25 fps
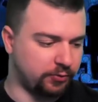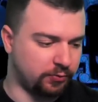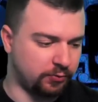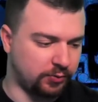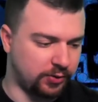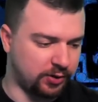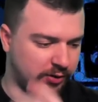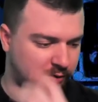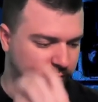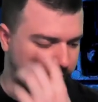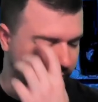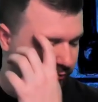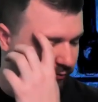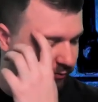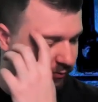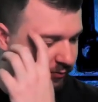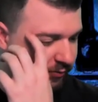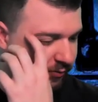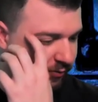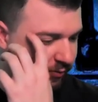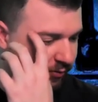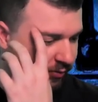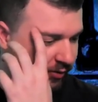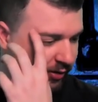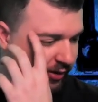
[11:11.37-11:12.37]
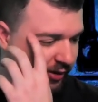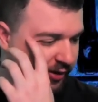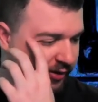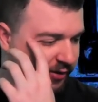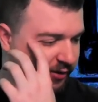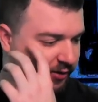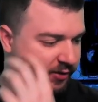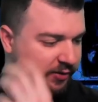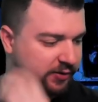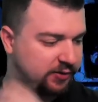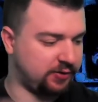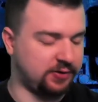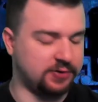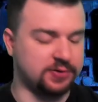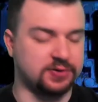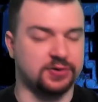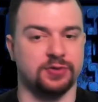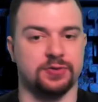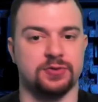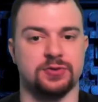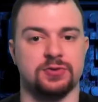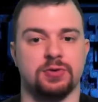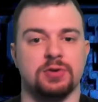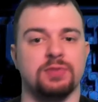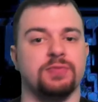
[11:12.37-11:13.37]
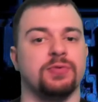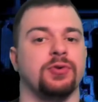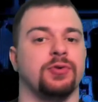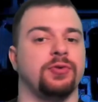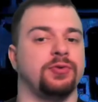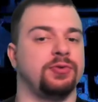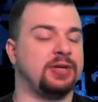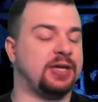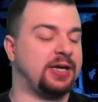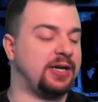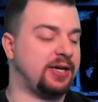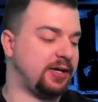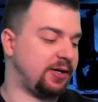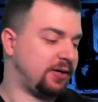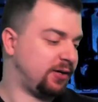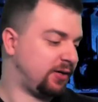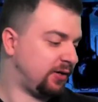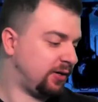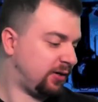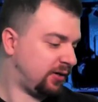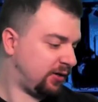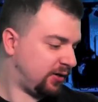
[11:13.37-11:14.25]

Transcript: Well, that is another story for another day.